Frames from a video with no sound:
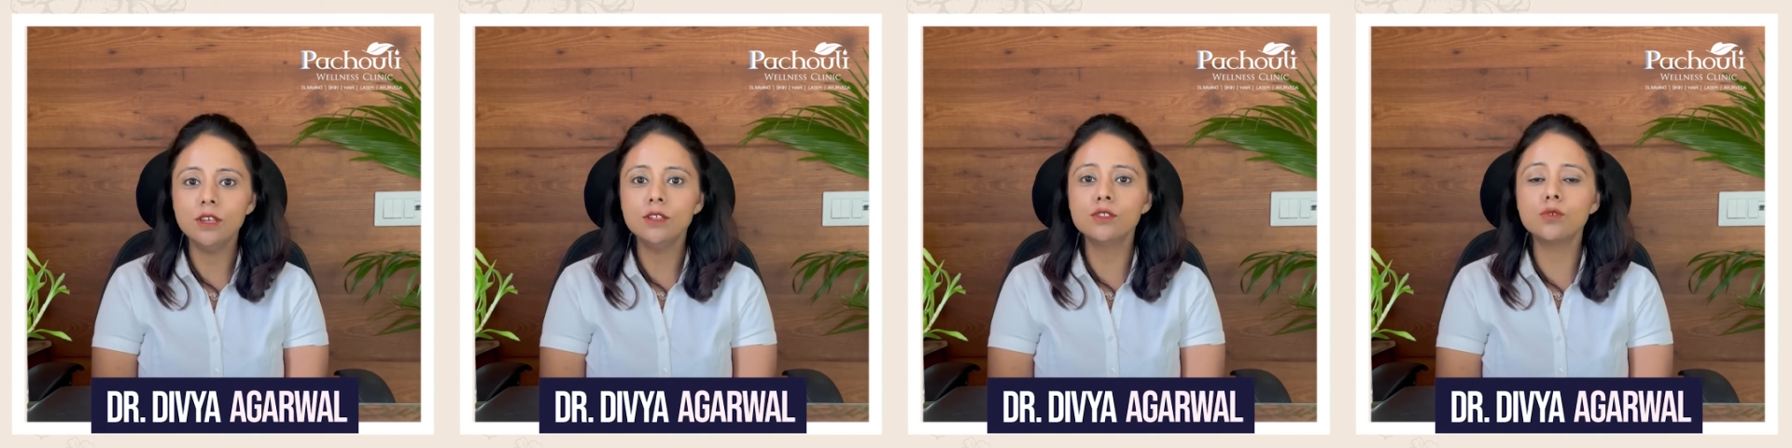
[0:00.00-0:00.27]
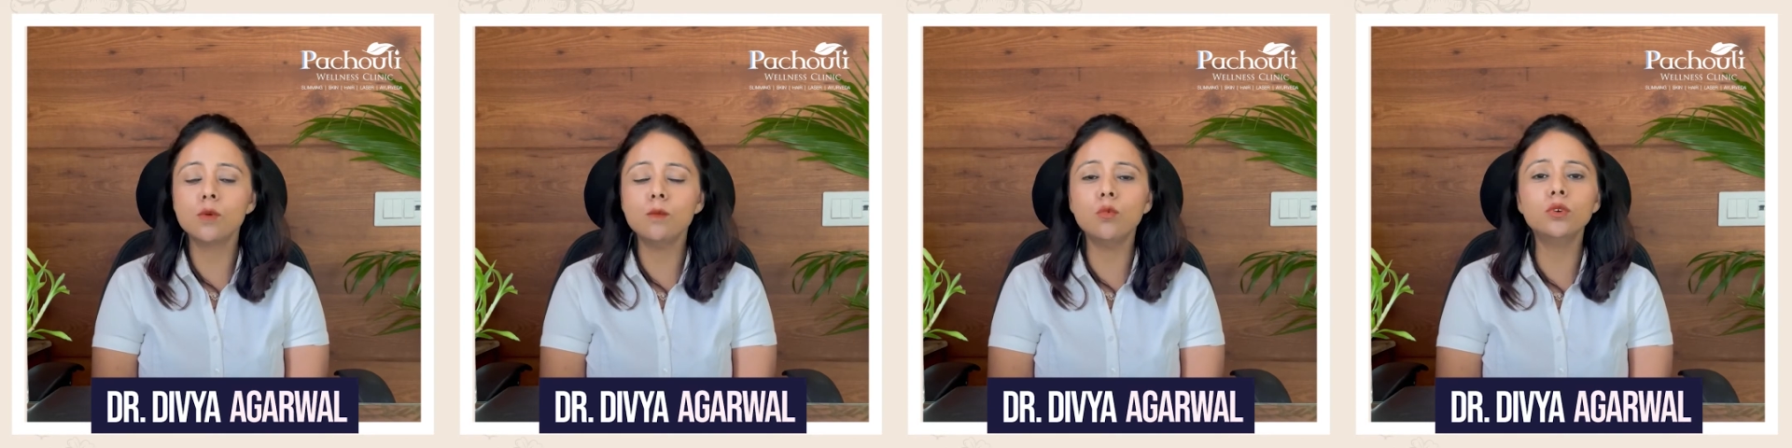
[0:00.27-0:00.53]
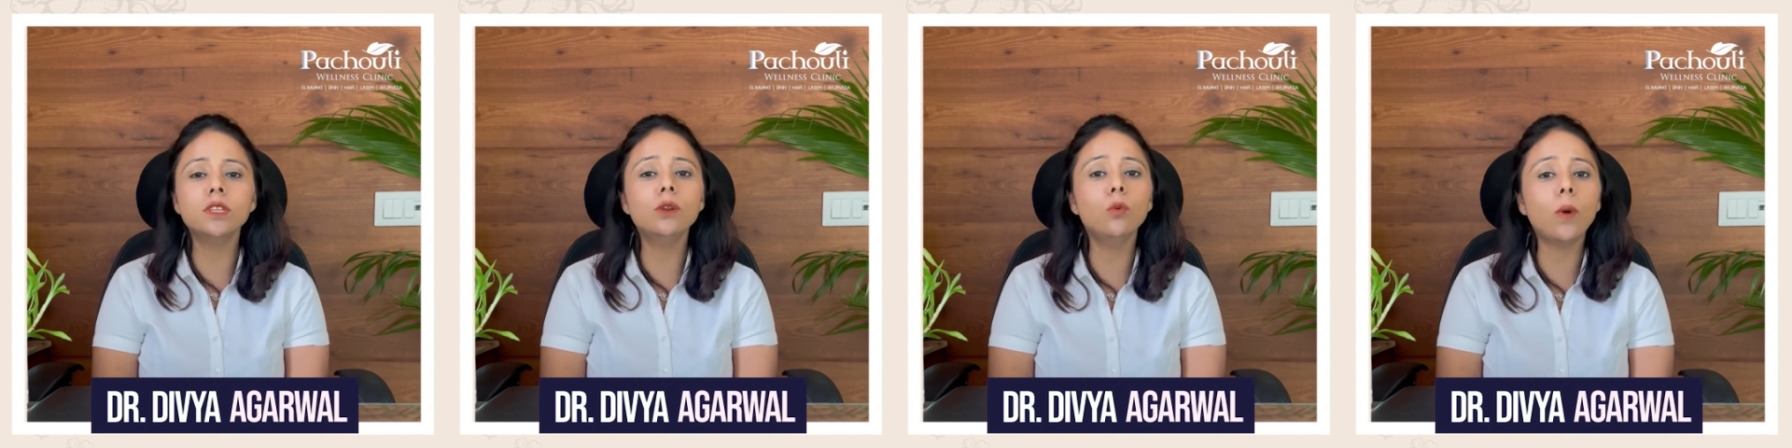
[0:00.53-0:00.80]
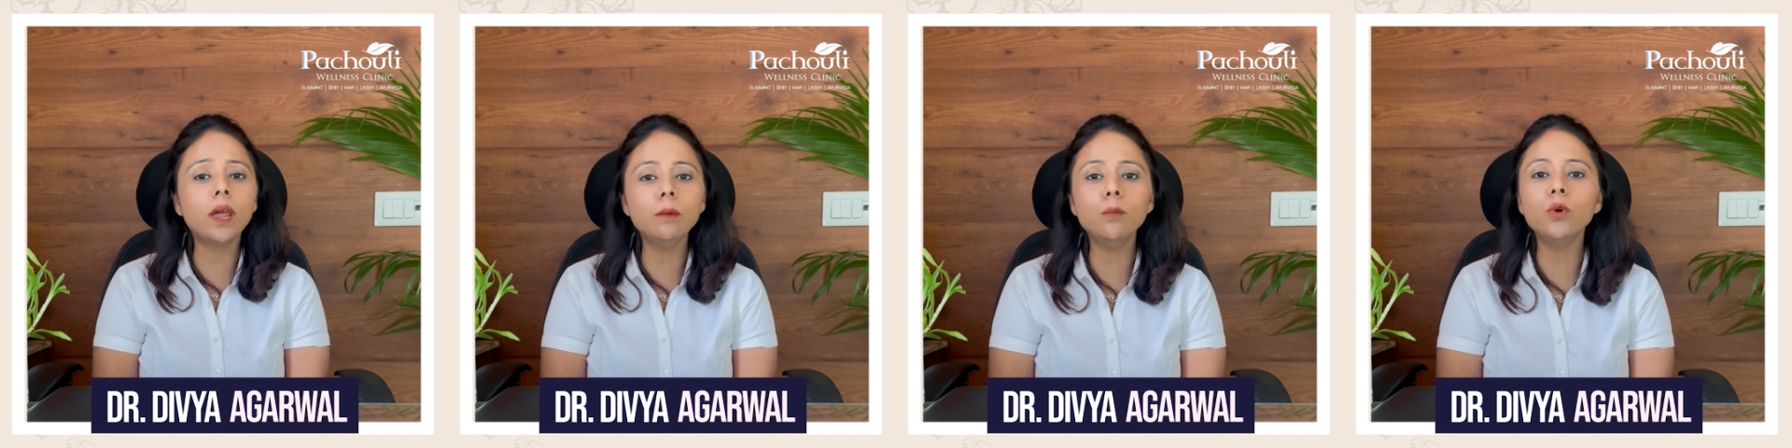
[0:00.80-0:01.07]
So more than
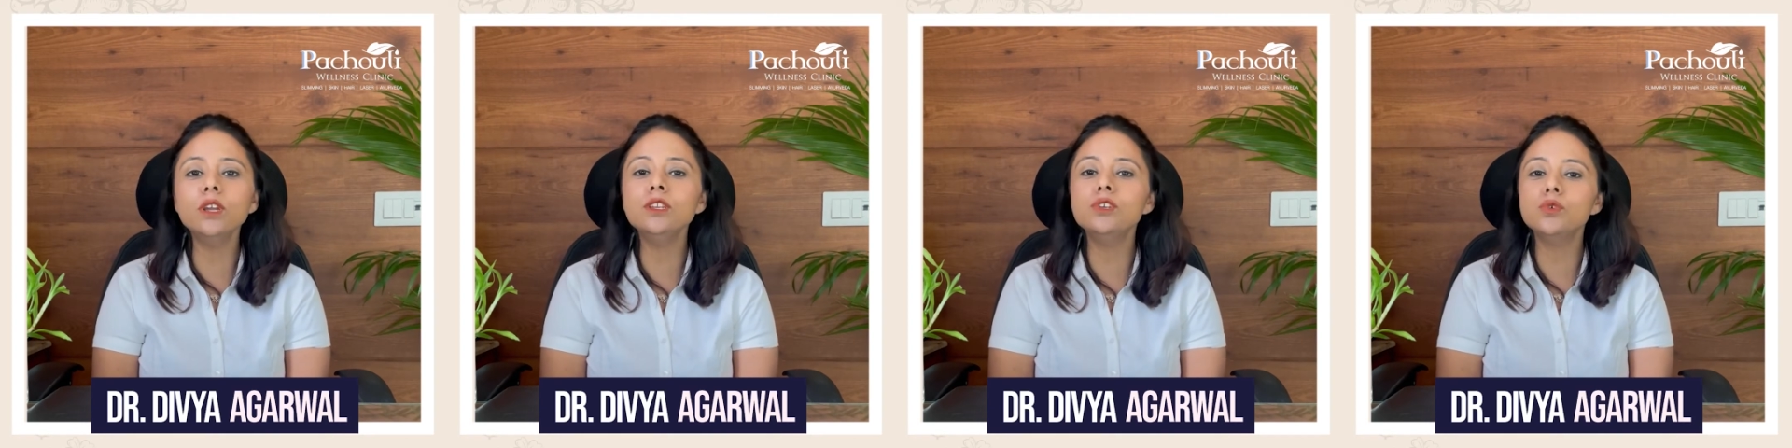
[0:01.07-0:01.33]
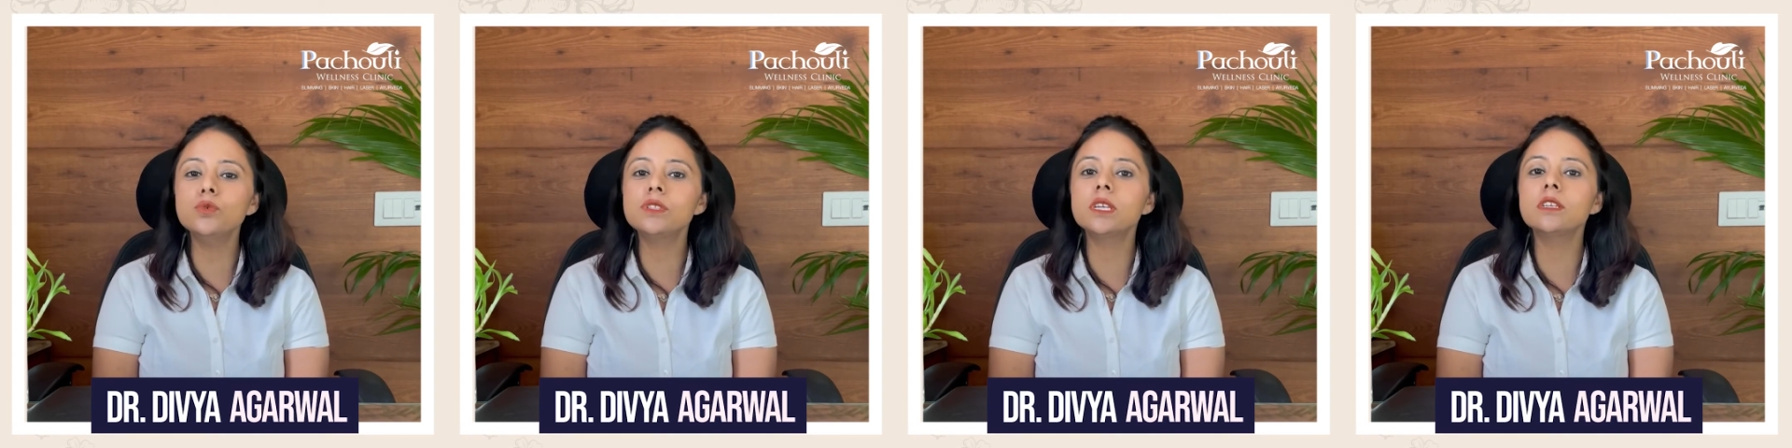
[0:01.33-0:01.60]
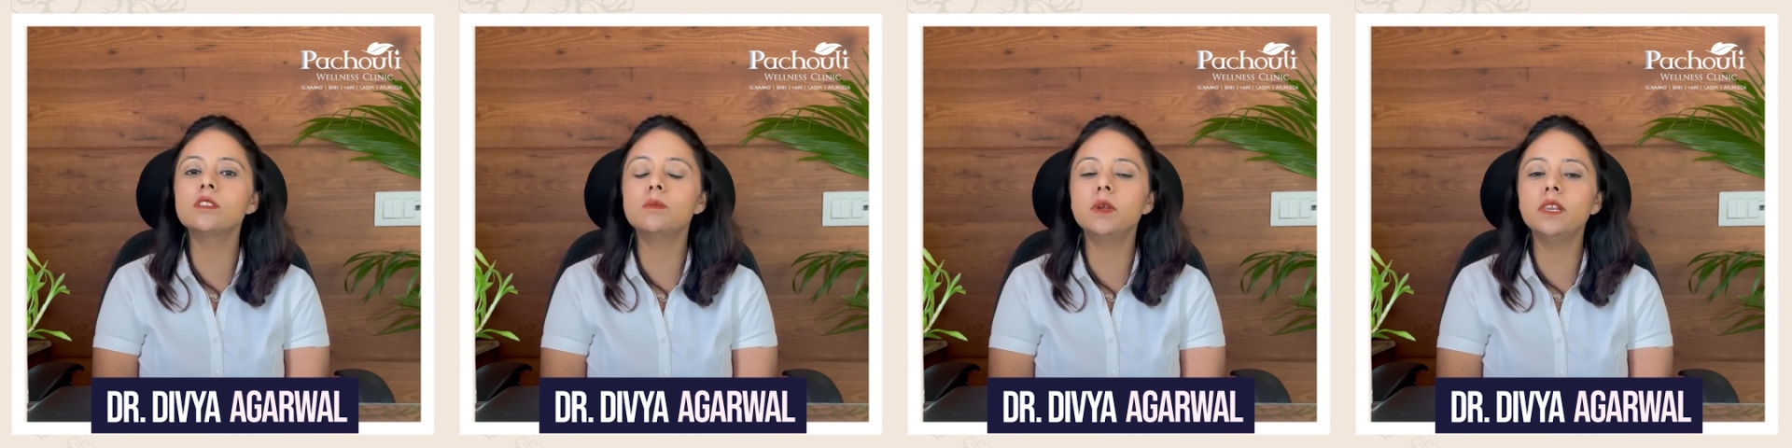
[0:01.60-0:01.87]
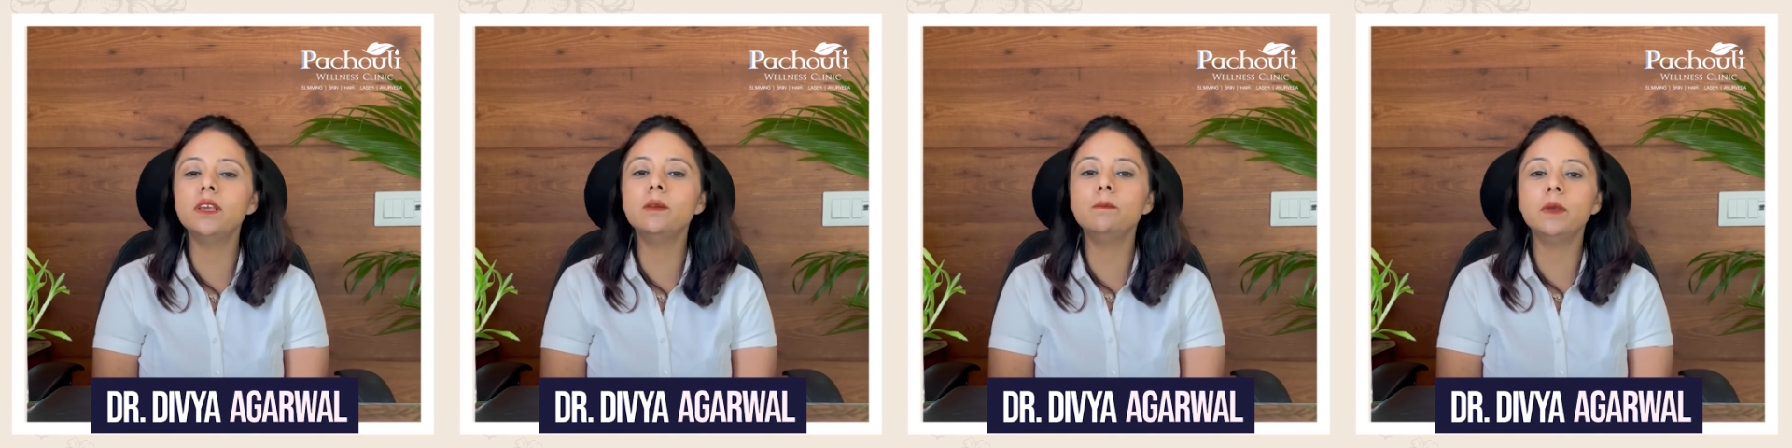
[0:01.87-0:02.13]
1.26
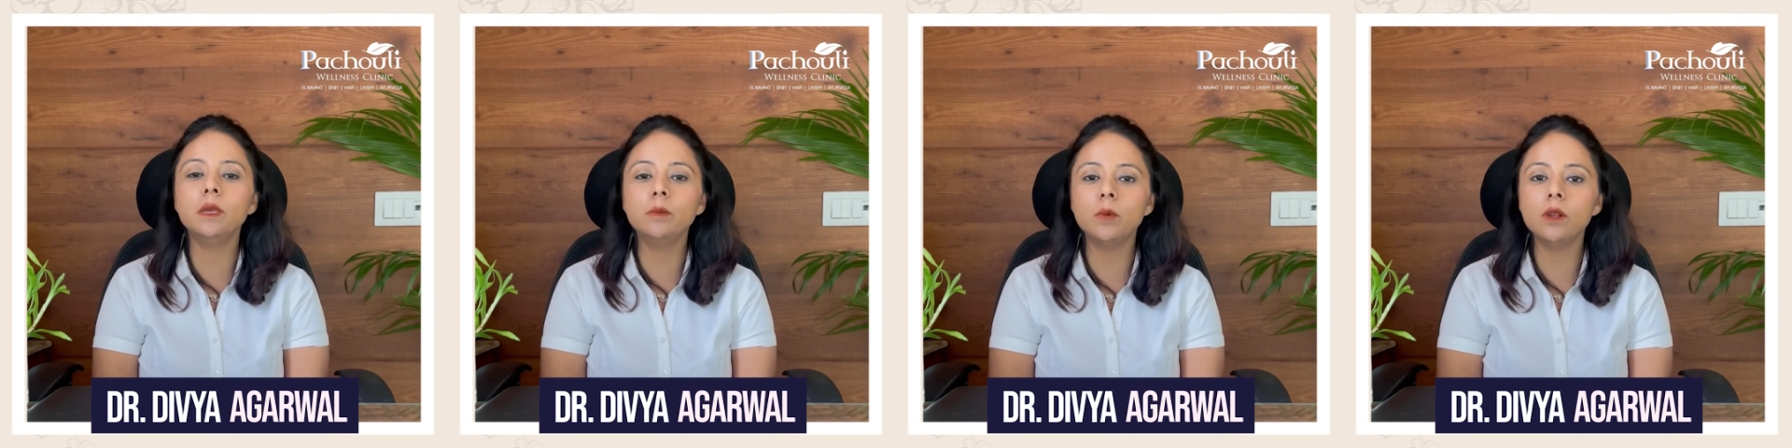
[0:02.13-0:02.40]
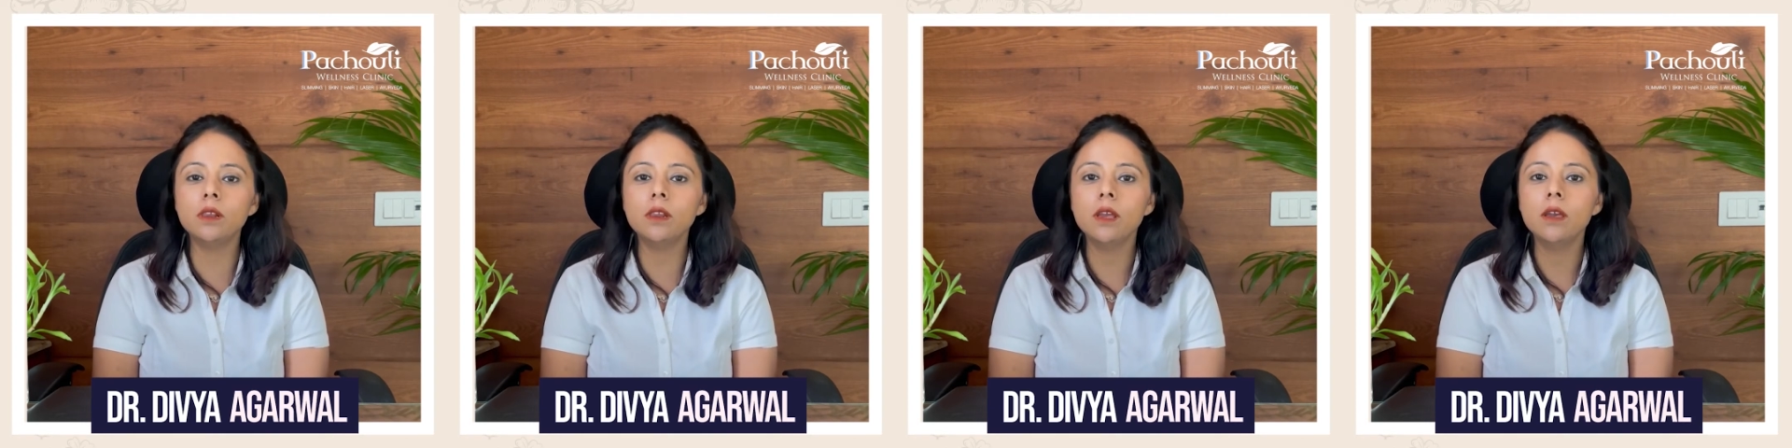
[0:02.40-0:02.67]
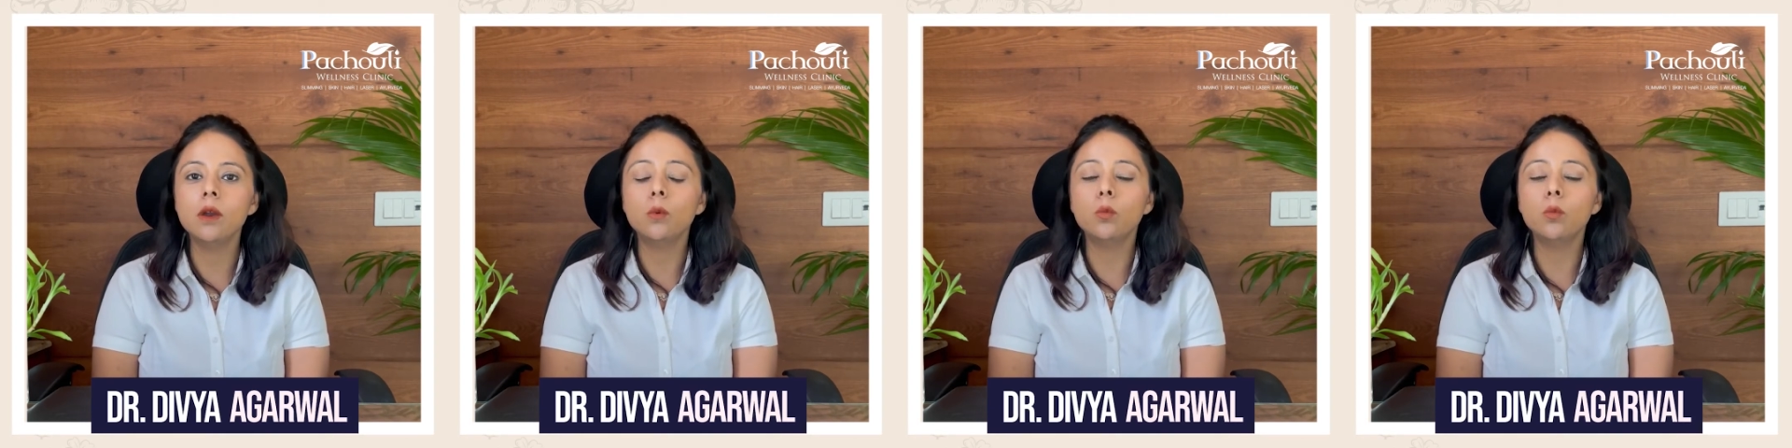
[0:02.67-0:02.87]
billion people